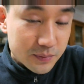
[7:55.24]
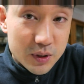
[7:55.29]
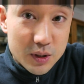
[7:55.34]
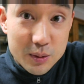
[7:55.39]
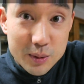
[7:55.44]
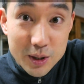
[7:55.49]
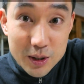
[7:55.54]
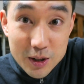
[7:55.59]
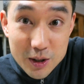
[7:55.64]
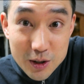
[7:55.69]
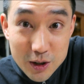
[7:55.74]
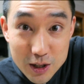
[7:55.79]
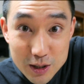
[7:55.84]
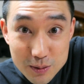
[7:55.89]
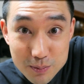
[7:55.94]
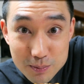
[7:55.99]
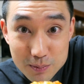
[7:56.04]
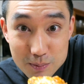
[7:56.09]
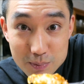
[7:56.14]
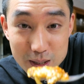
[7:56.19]
So we got a
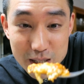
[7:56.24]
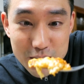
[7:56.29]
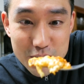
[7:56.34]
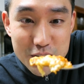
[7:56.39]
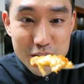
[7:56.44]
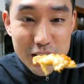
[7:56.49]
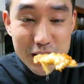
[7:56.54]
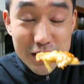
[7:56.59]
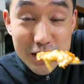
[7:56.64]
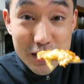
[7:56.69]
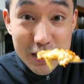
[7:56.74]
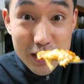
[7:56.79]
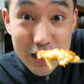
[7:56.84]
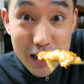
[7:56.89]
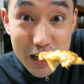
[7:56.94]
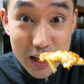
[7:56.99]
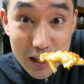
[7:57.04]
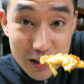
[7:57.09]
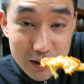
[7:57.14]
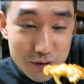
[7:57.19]
nice big cheesy
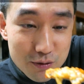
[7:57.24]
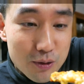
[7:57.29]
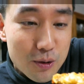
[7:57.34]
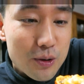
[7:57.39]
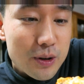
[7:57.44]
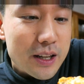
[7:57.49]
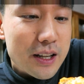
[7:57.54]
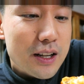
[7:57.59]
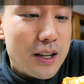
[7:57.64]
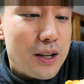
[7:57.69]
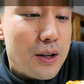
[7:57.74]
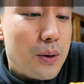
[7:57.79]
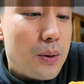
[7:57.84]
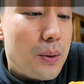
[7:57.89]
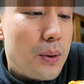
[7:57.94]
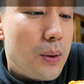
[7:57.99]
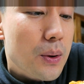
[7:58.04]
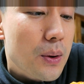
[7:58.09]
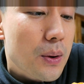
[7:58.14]
fork here.